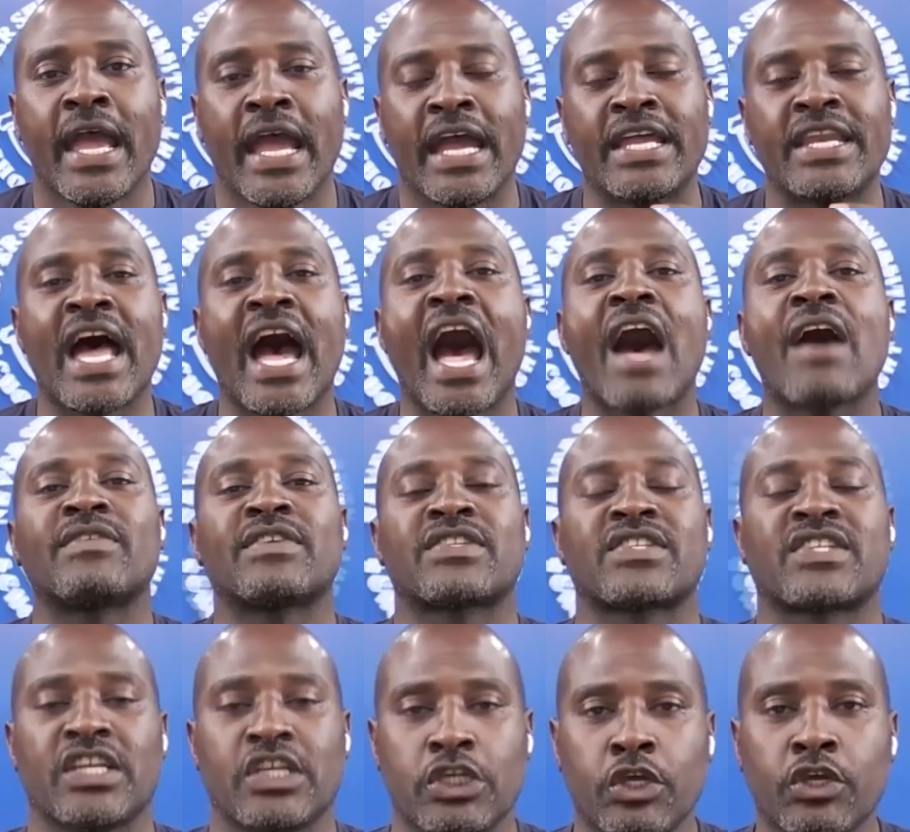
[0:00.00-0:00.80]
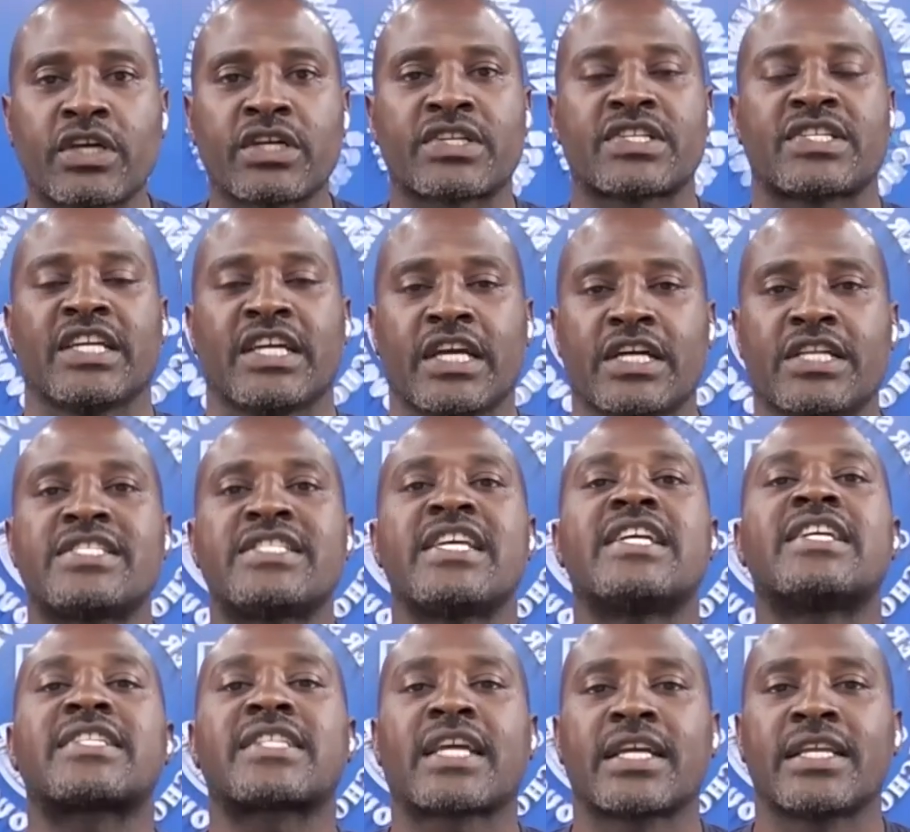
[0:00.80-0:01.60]
And obviously you could see a
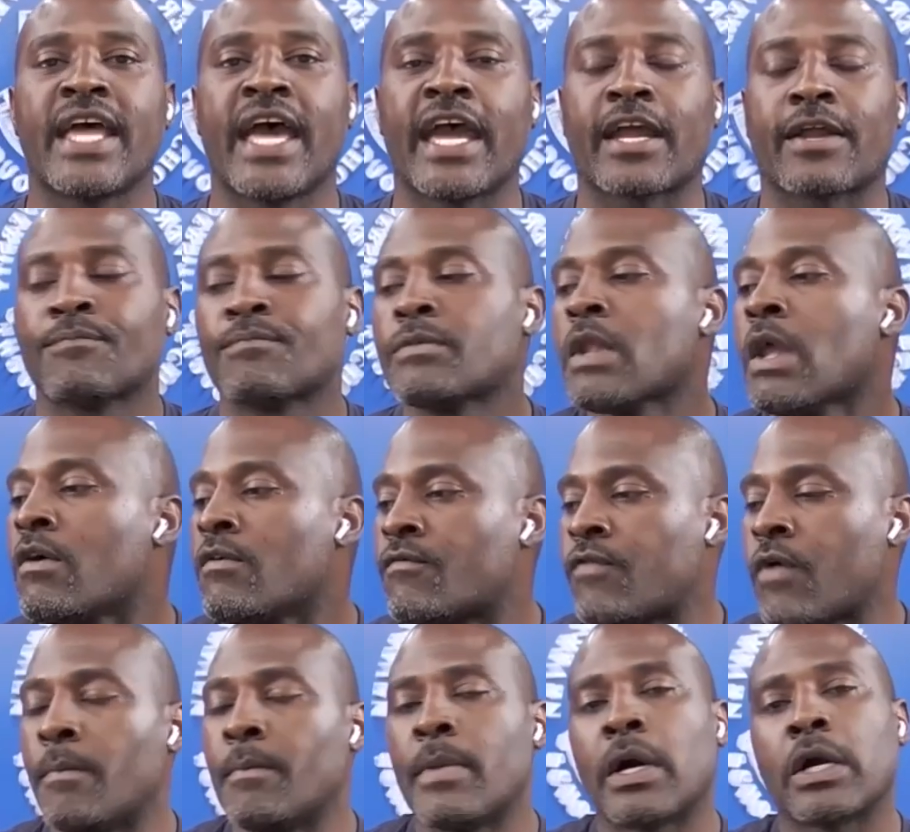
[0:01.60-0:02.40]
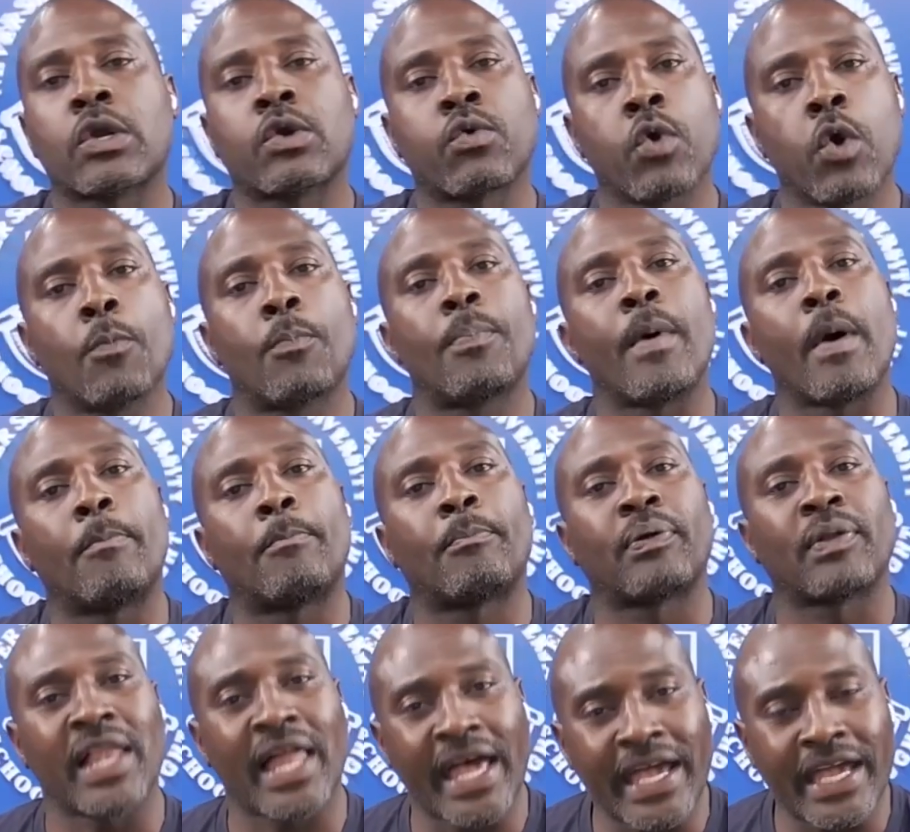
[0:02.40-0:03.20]
disconnect from a group
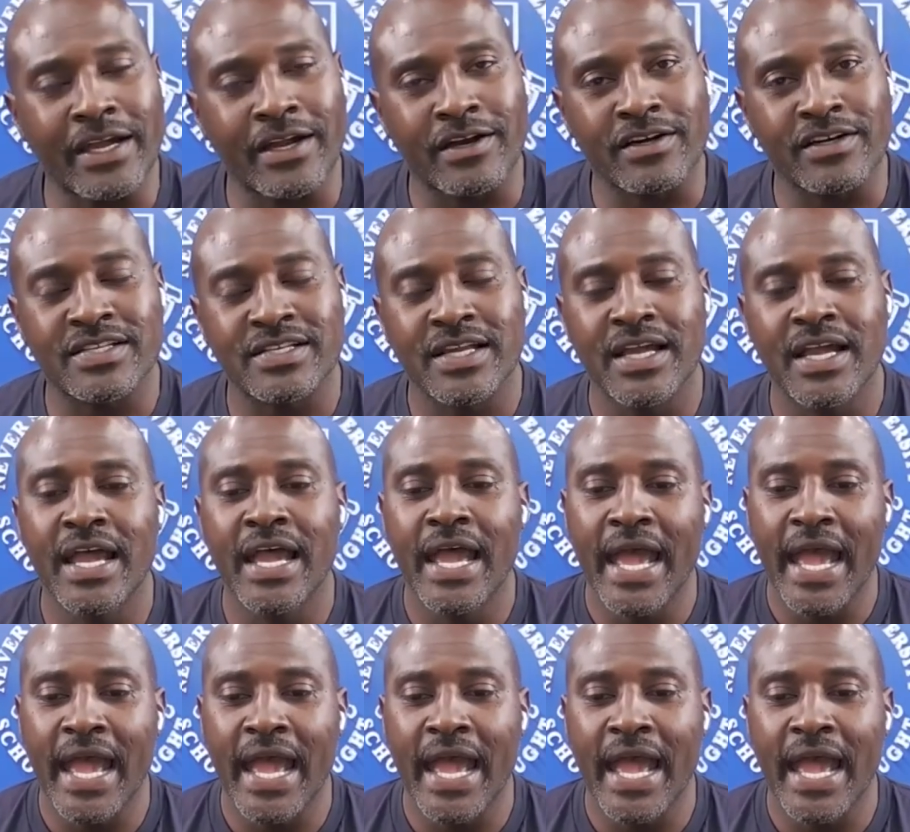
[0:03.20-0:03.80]
of players